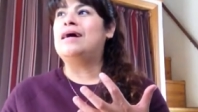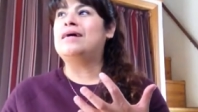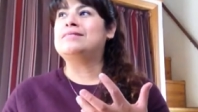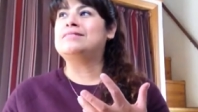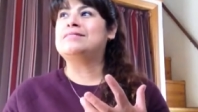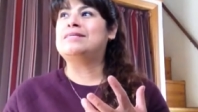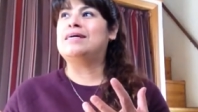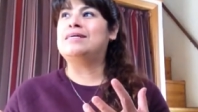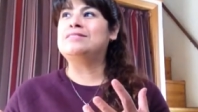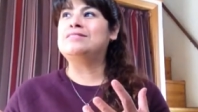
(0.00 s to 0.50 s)

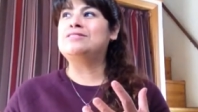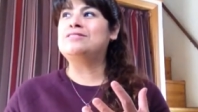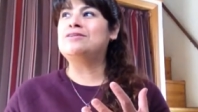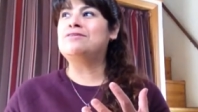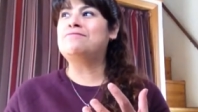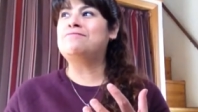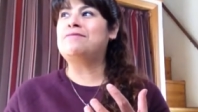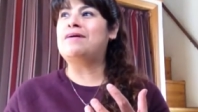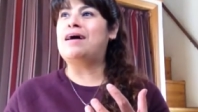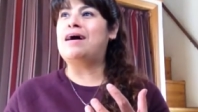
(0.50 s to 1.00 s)
sense
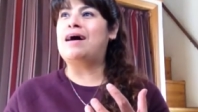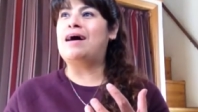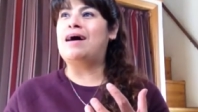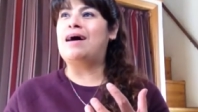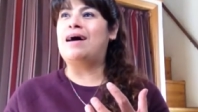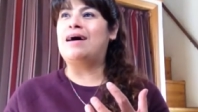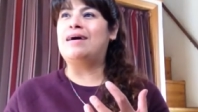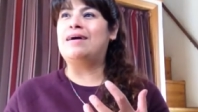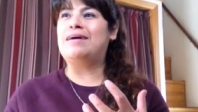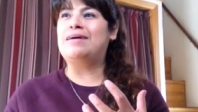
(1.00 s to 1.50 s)
of,
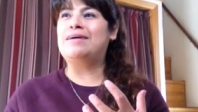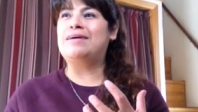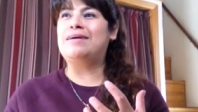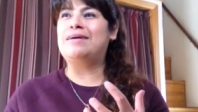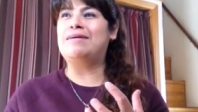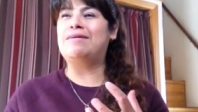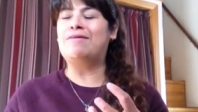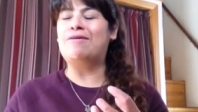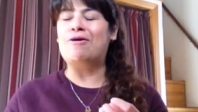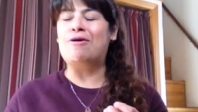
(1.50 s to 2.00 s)
oh,
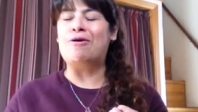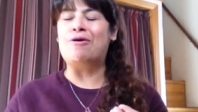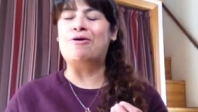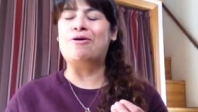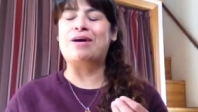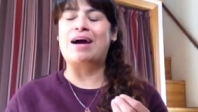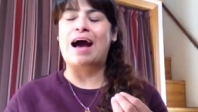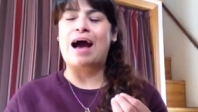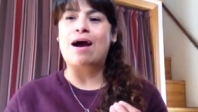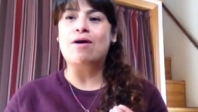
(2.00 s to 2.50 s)

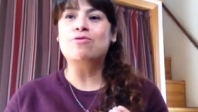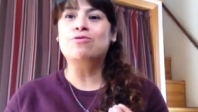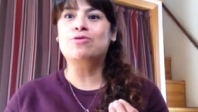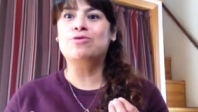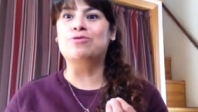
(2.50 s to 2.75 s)
how